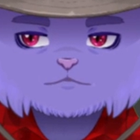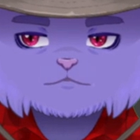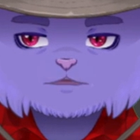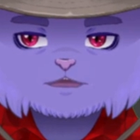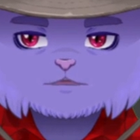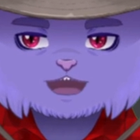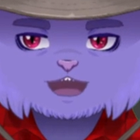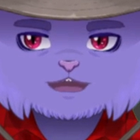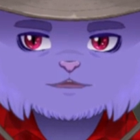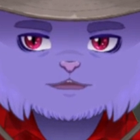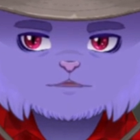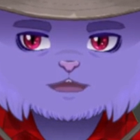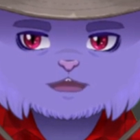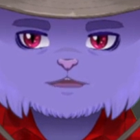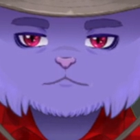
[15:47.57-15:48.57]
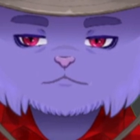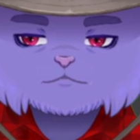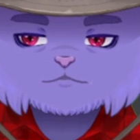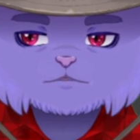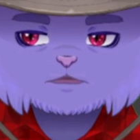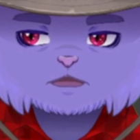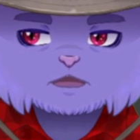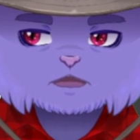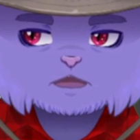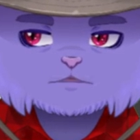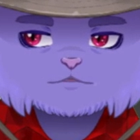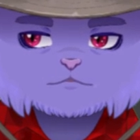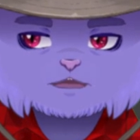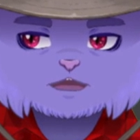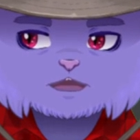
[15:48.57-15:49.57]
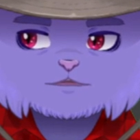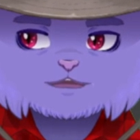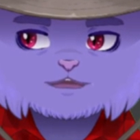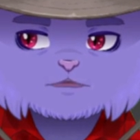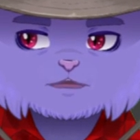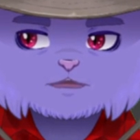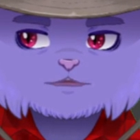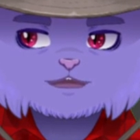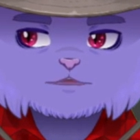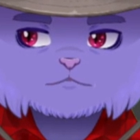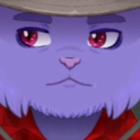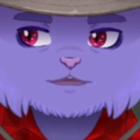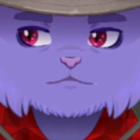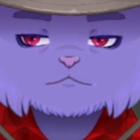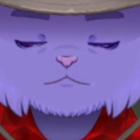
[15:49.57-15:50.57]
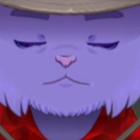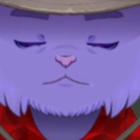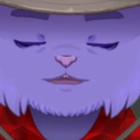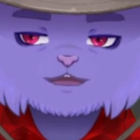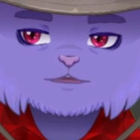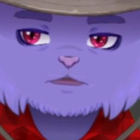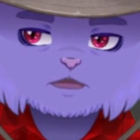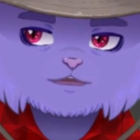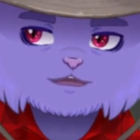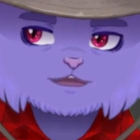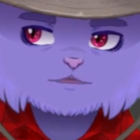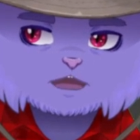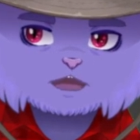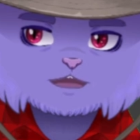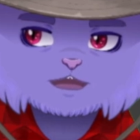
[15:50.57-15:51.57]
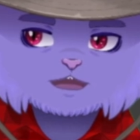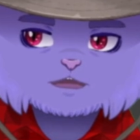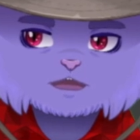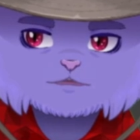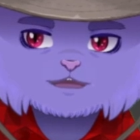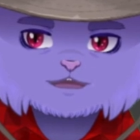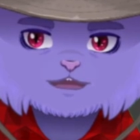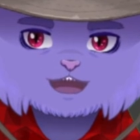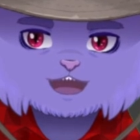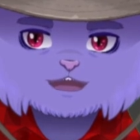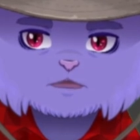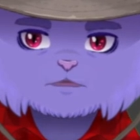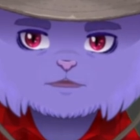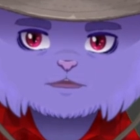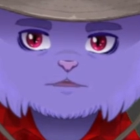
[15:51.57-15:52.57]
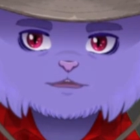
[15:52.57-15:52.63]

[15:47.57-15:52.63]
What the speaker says: saw that the transfer... At first, I called the bank, and they said there